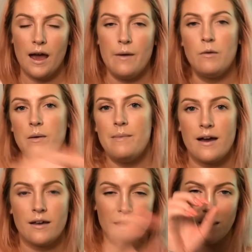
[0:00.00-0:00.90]
I will be
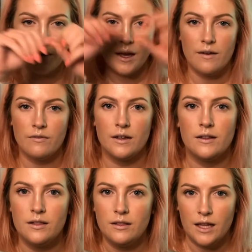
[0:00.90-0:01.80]
back and I will have
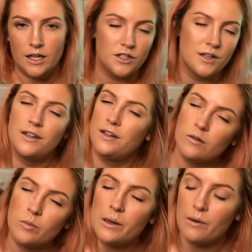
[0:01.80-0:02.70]
lashes on and
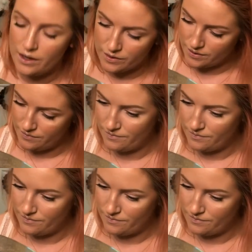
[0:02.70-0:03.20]
it'll be great.